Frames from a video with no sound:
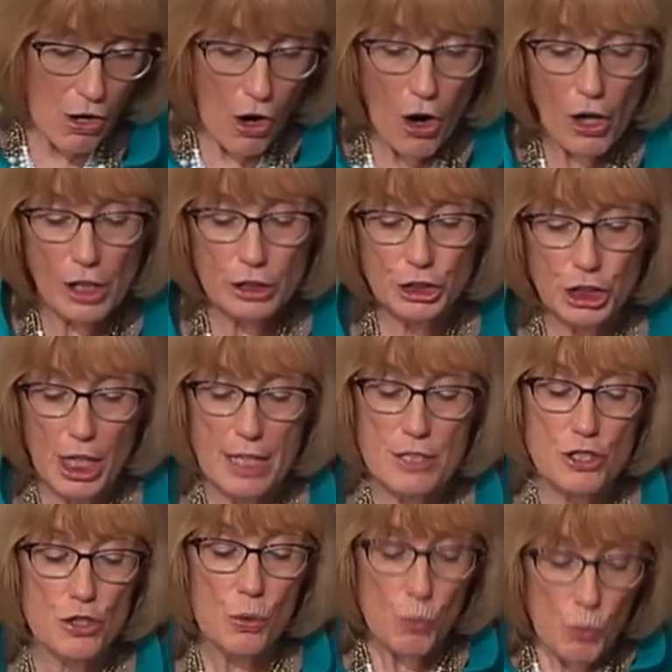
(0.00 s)
are
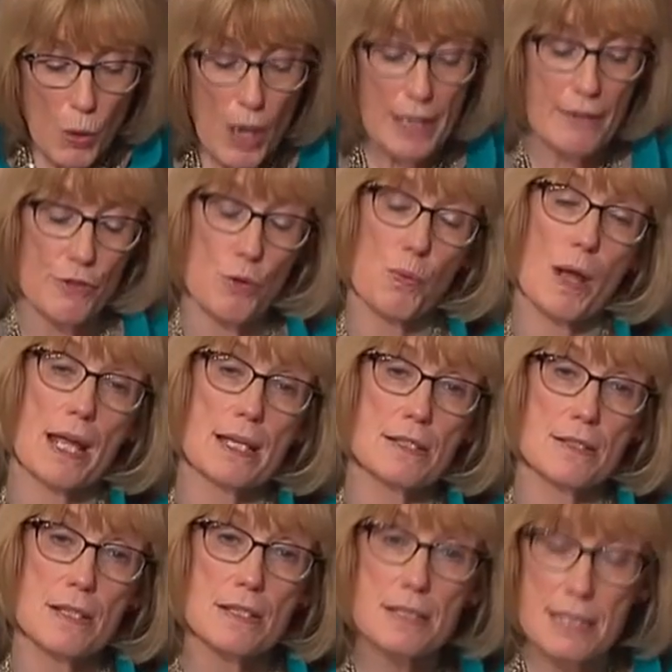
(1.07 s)
just one of the
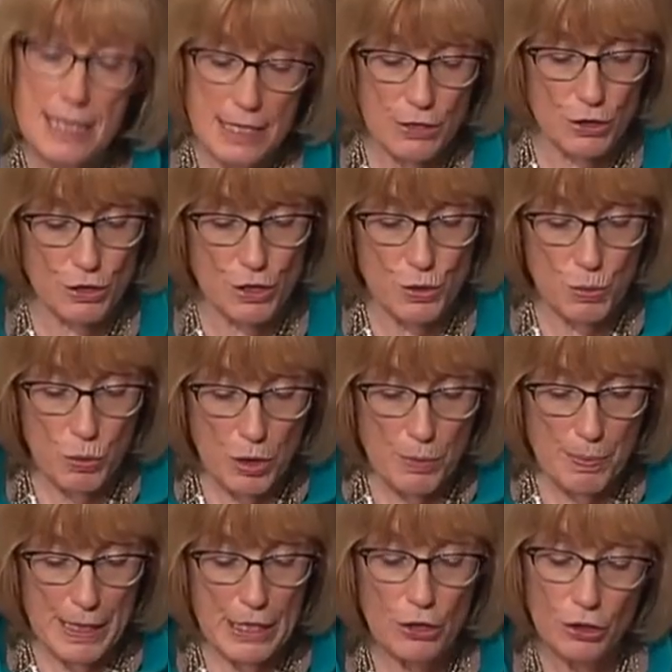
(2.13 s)
ways seniors
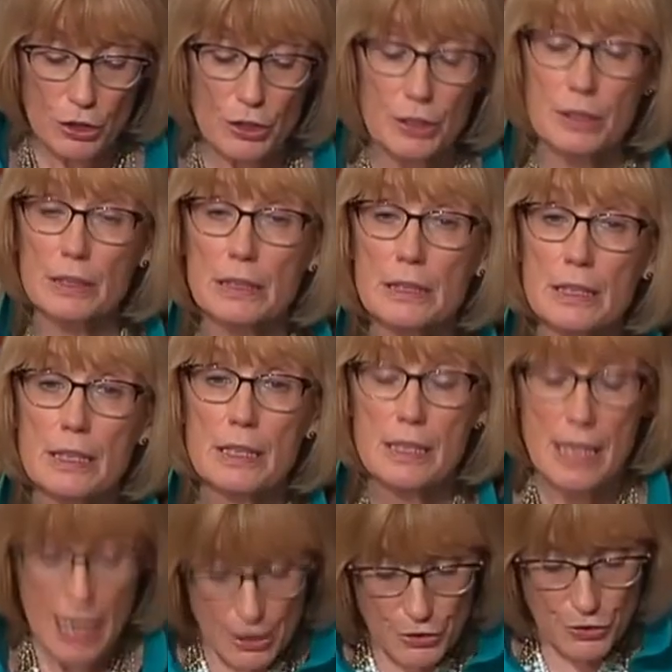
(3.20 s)
would be hurt
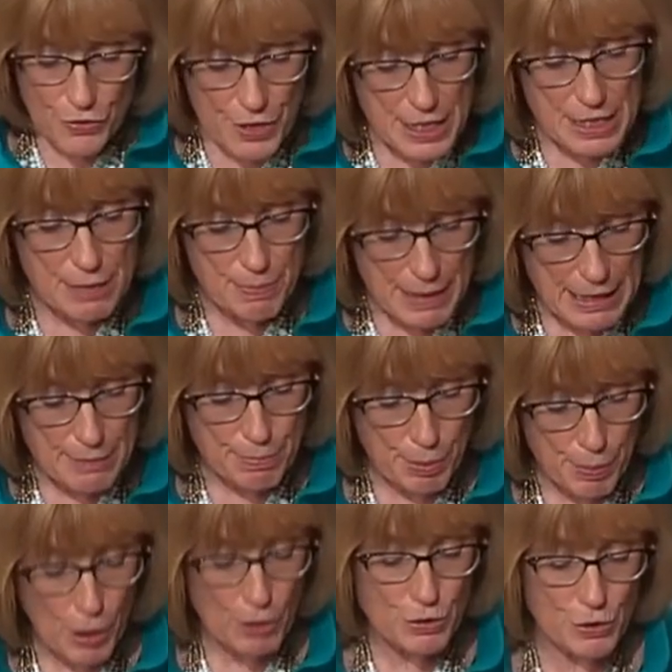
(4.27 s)
under this mean
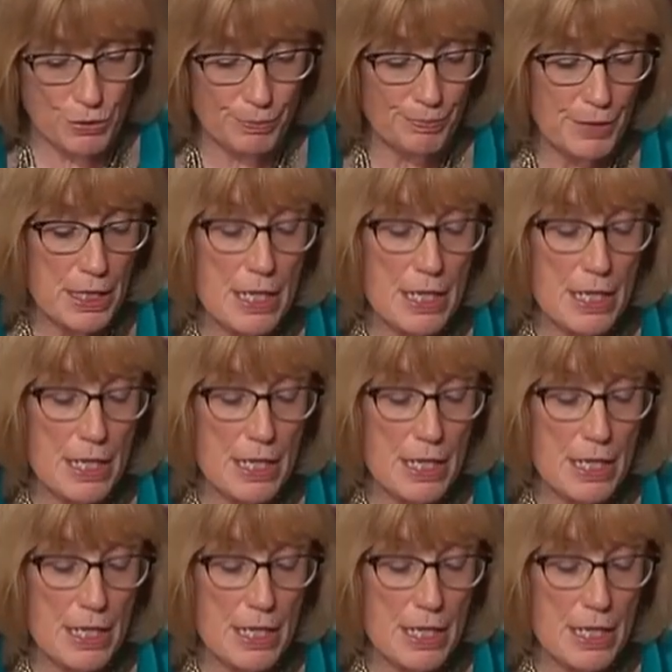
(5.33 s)
proposal,